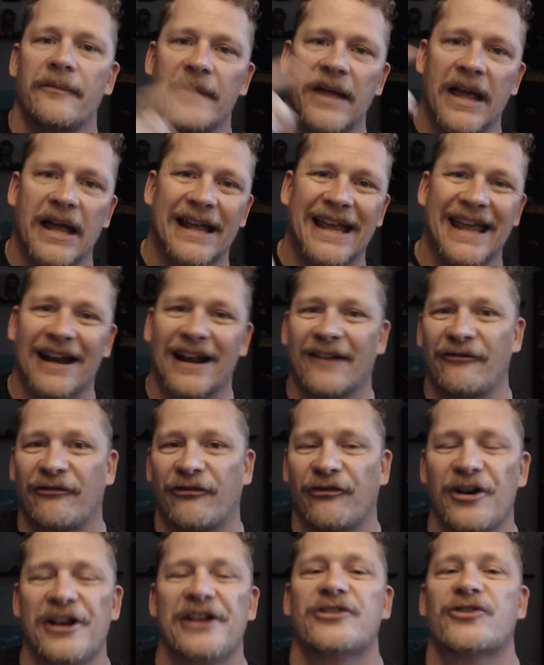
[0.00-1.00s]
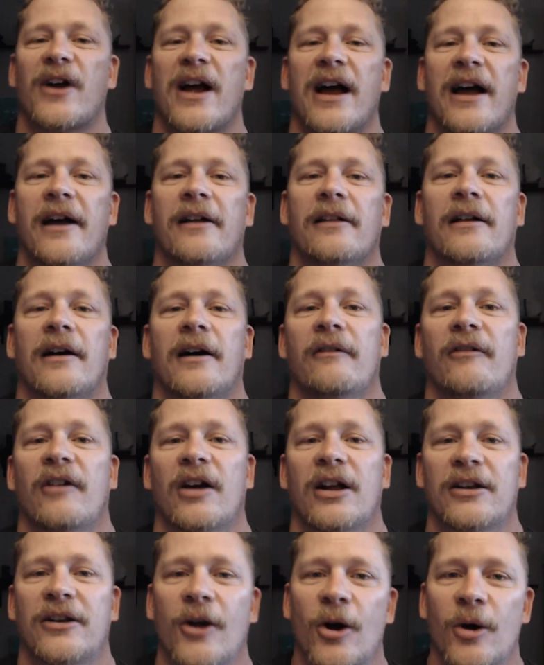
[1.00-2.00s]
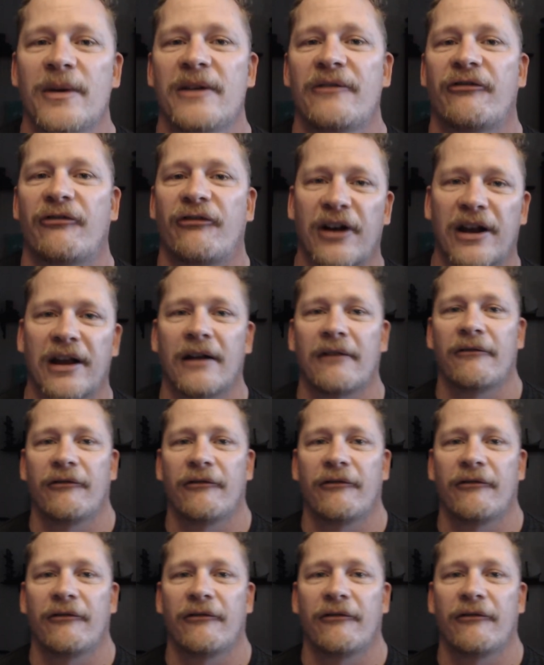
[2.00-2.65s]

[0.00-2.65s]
and get a free trial of Adobe freaking